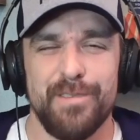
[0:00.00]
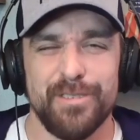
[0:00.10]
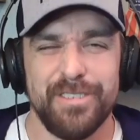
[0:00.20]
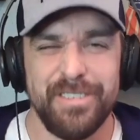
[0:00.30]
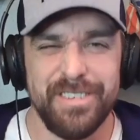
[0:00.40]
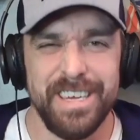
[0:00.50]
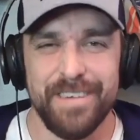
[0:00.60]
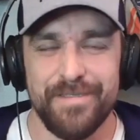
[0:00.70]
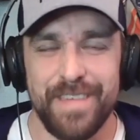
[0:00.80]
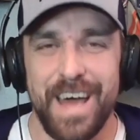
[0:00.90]
We'll
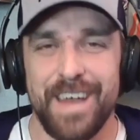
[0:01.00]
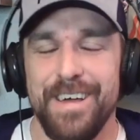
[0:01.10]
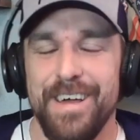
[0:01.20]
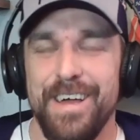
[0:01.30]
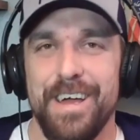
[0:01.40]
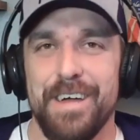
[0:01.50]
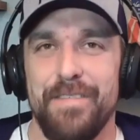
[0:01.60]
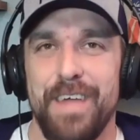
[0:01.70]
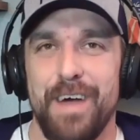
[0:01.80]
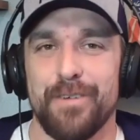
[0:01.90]
see if
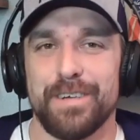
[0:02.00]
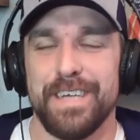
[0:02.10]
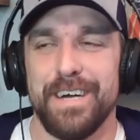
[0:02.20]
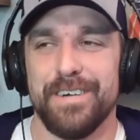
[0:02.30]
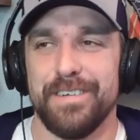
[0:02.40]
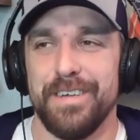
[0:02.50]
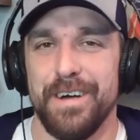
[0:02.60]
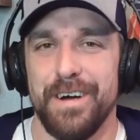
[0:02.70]
that works out.